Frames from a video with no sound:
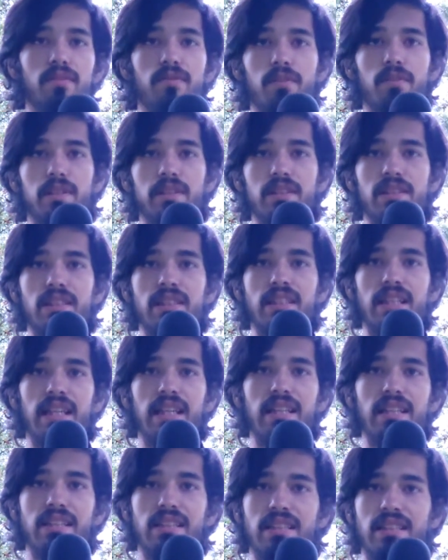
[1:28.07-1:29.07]
for these
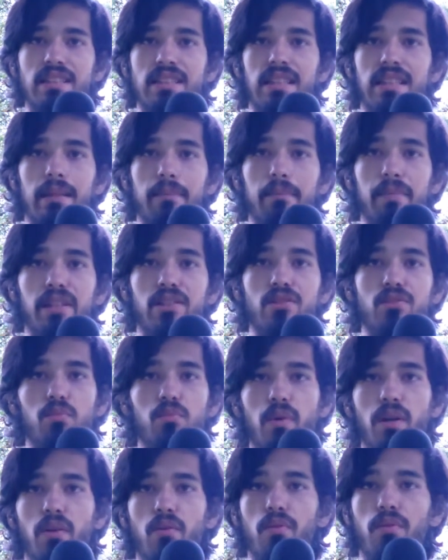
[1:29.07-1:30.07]
attacks is the immense
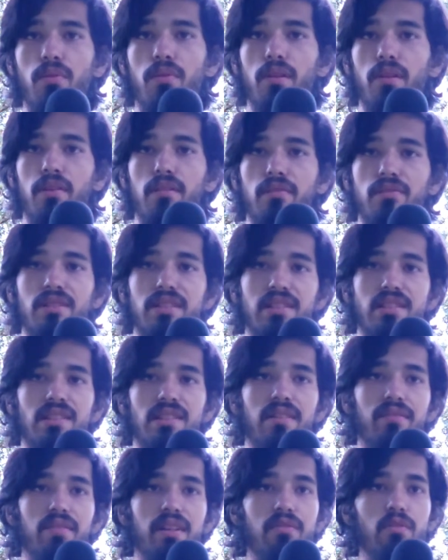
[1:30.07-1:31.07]
wealth of
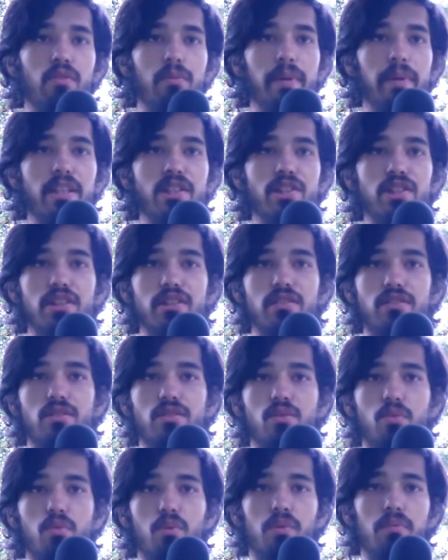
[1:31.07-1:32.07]
sensitive information
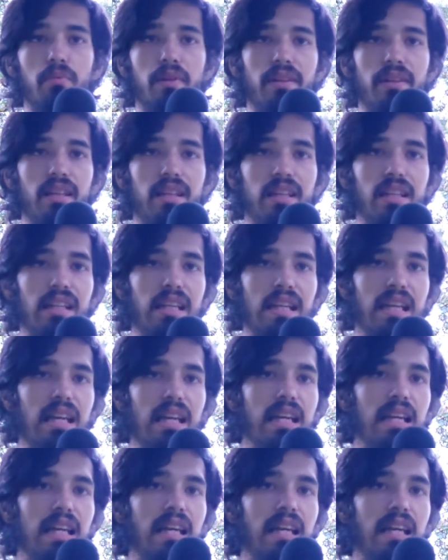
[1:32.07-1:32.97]
stored within